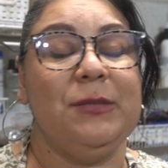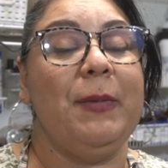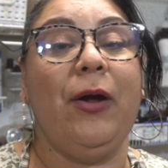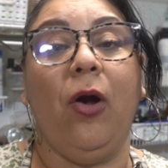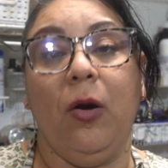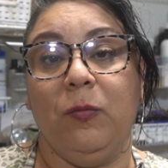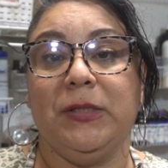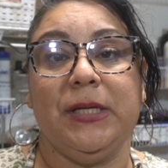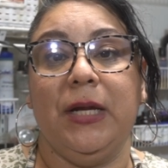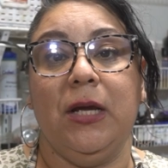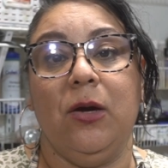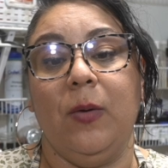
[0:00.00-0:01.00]
my arm was
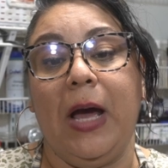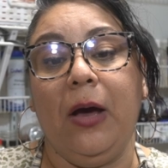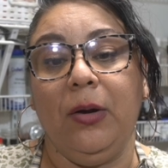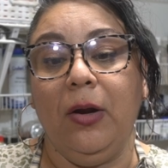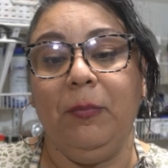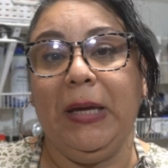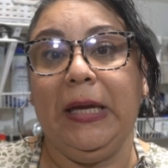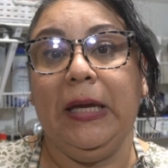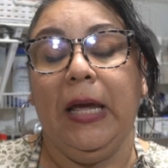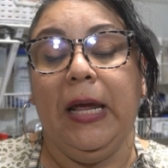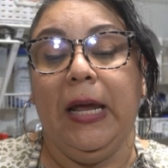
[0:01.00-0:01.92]
going to go out on me.